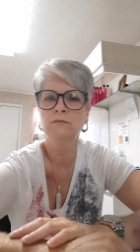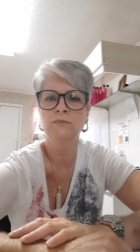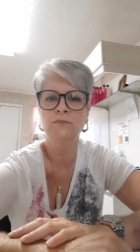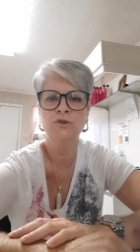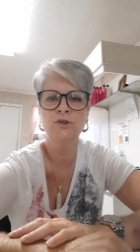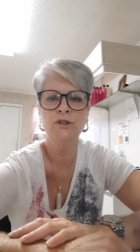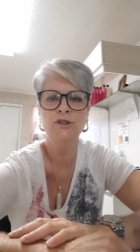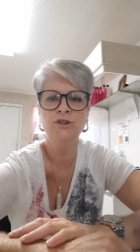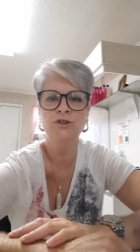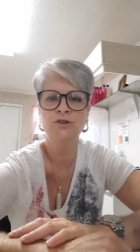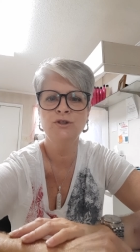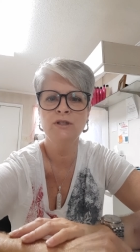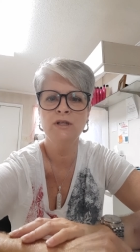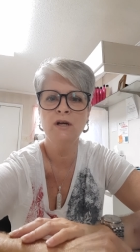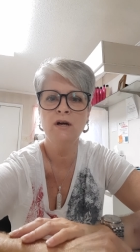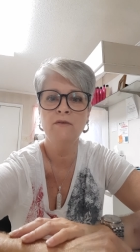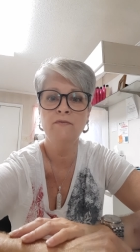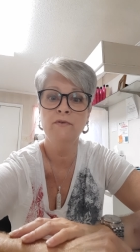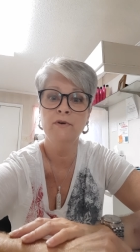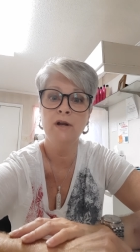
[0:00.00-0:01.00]
treat
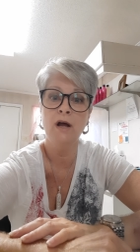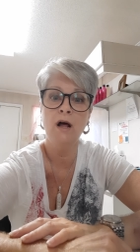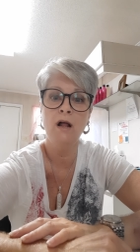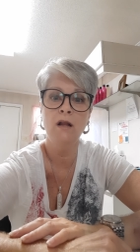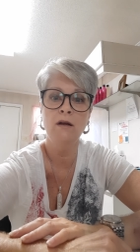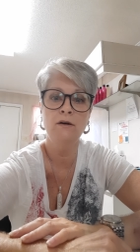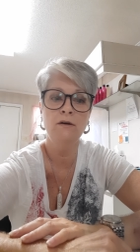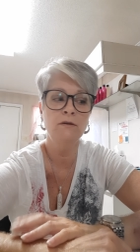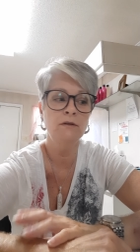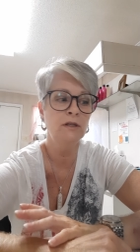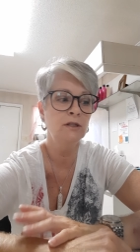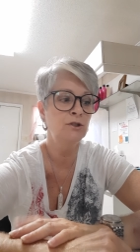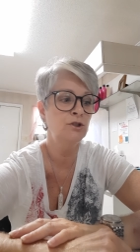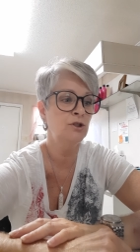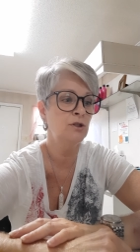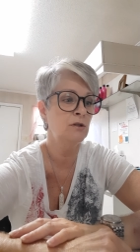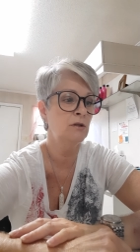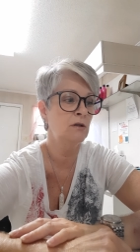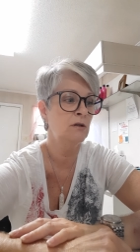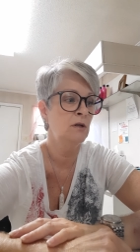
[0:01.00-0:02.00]
yourself $1, get
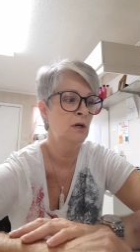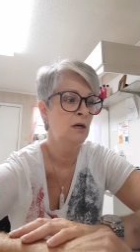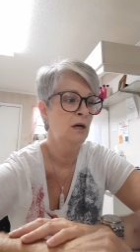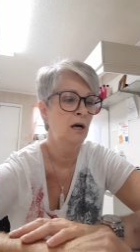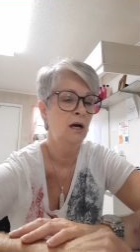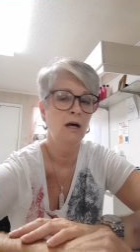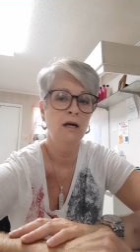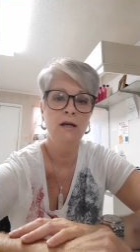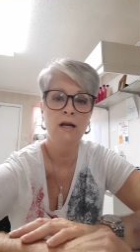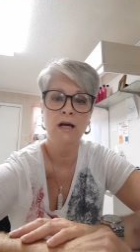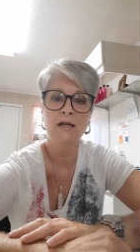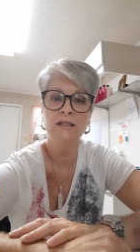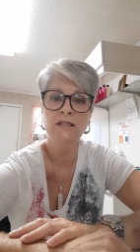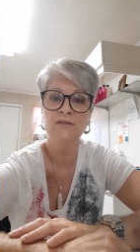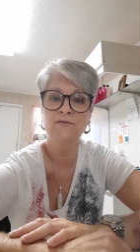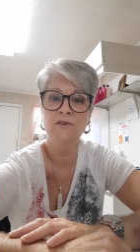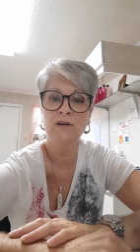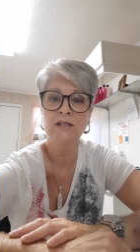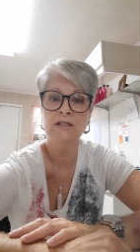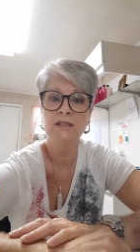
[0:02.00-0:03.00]
you a nice
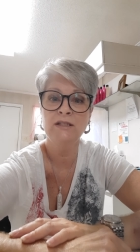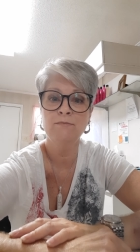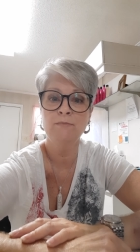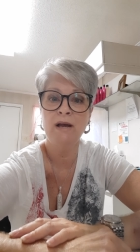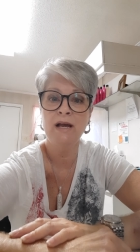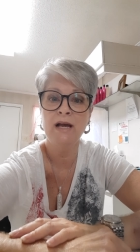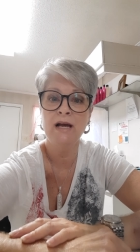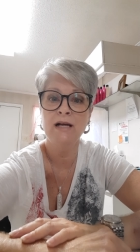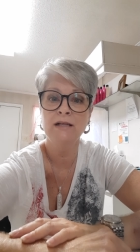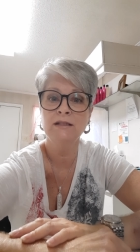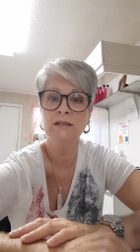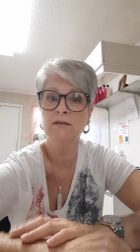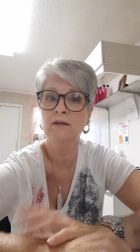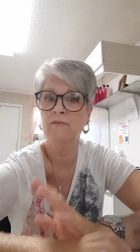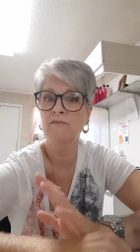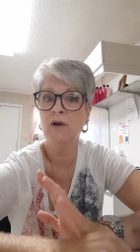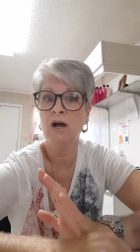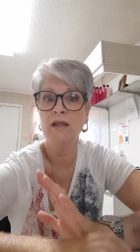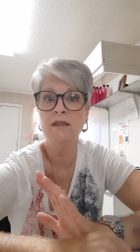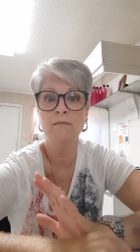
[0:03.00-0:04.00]
face mask.
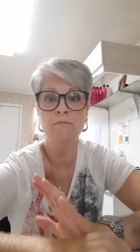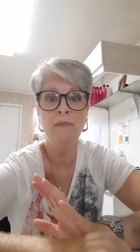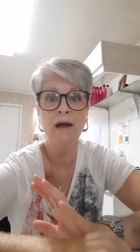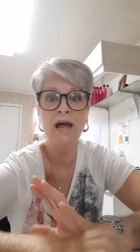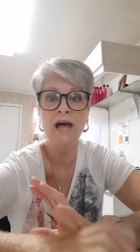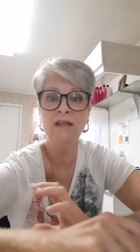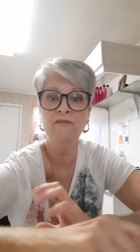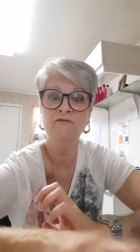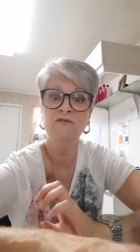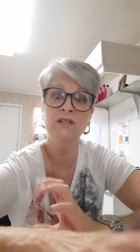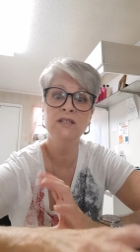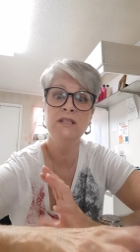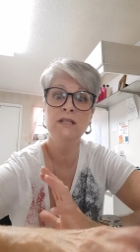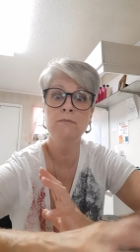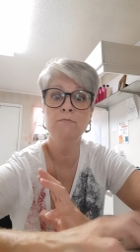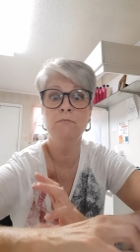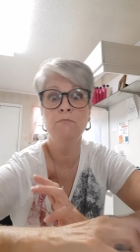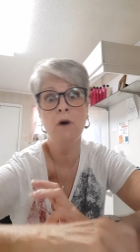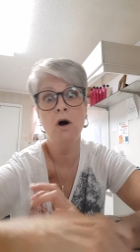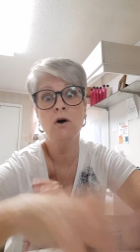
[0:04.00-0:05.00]
They've got the bath fizzy
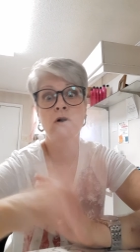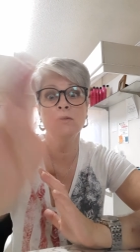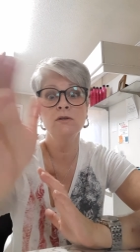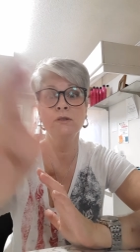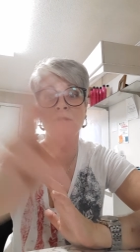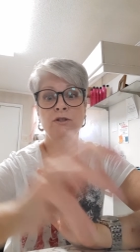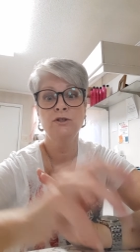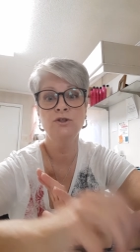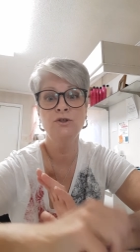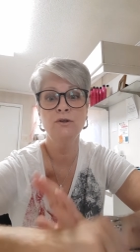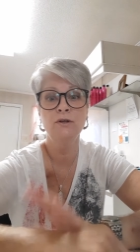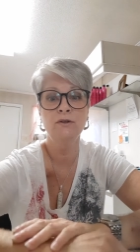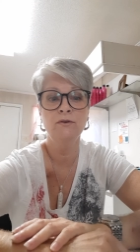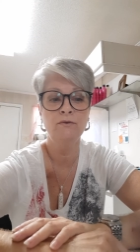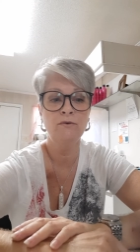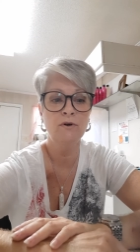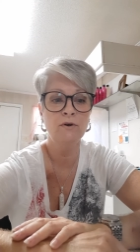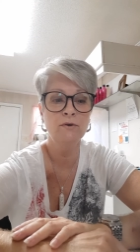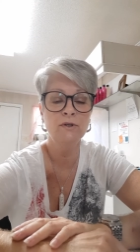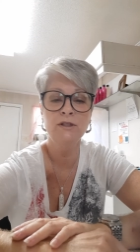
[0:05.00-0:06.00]
balls that you can
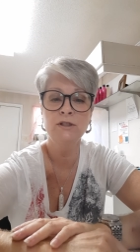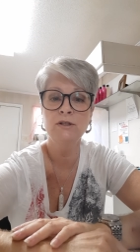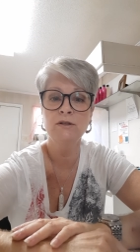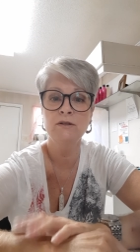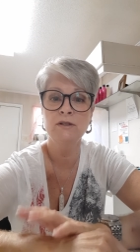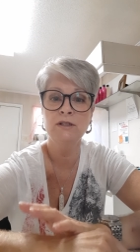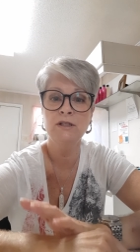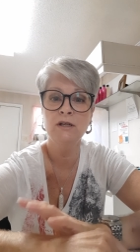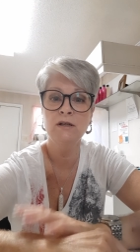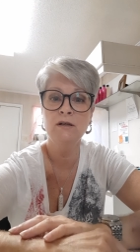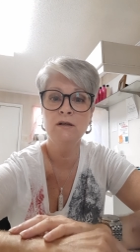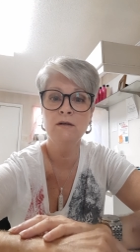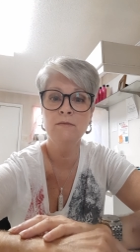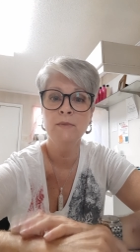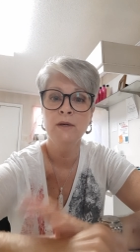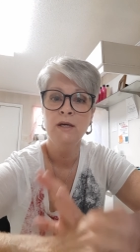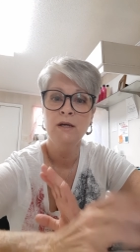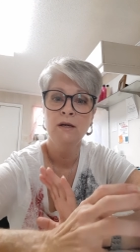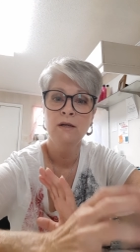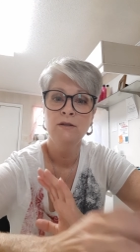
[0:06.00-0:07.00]
throw into the tub.
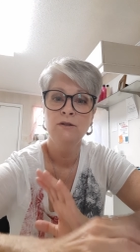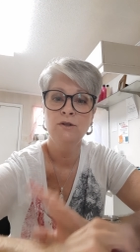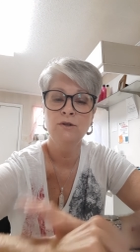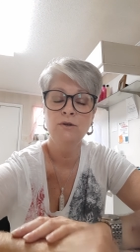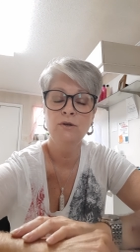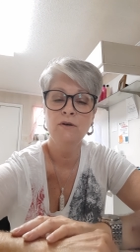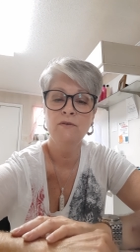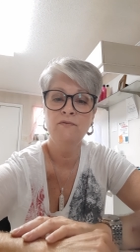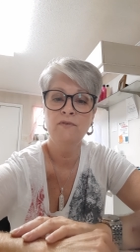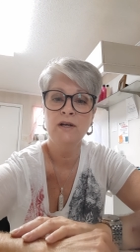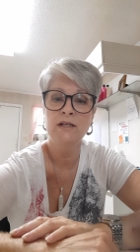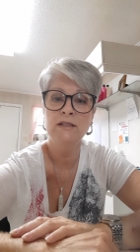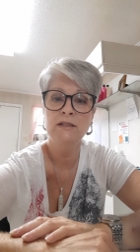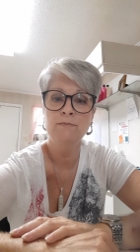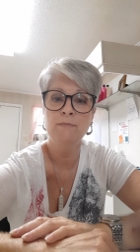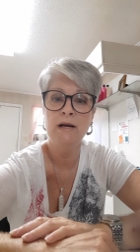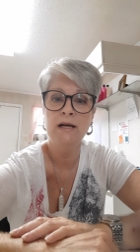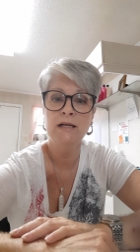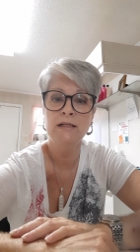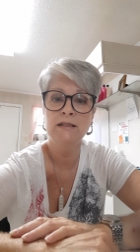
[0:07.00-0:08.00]
Do your face
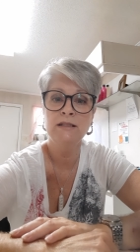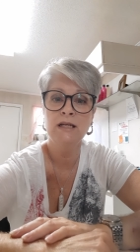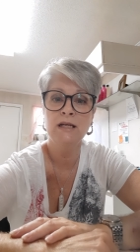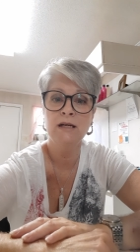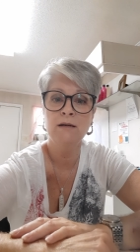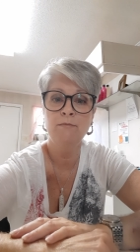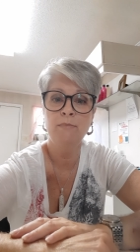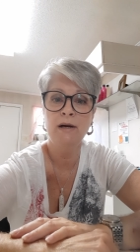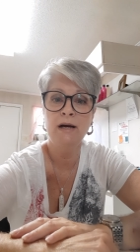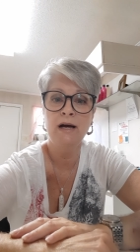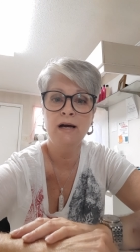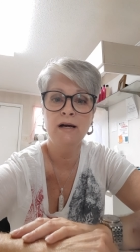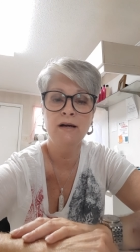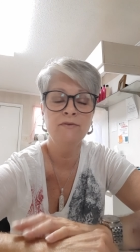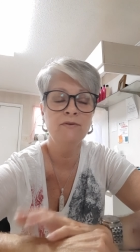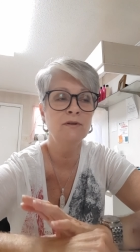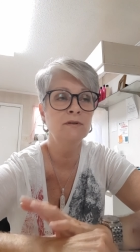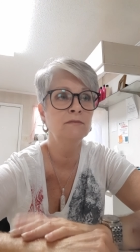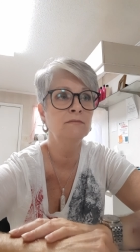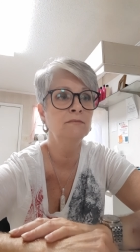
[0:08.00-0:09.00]
mask, take a
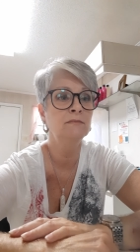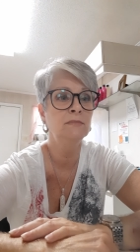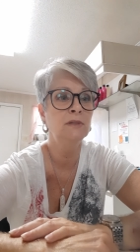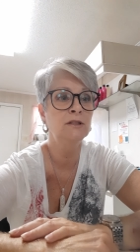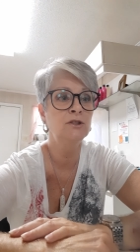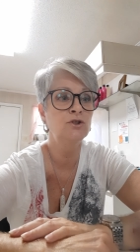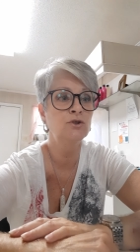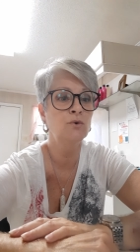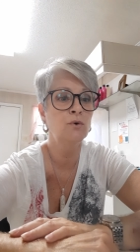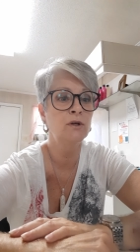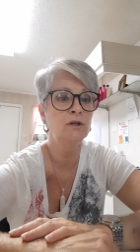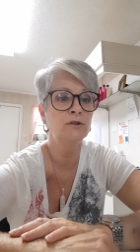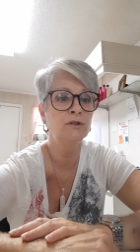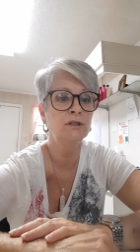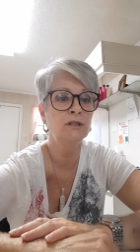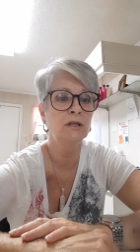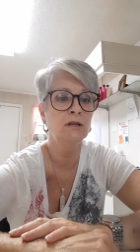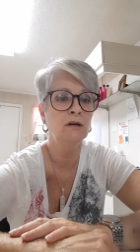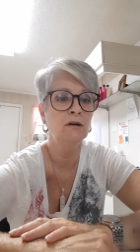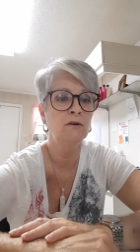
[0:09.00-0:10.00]
bath, and enjoy
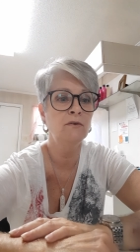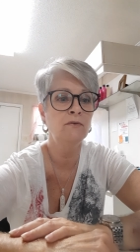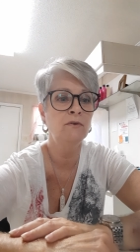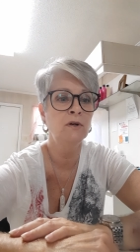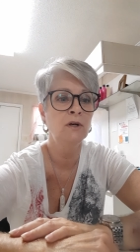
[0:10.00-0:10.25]
yourself.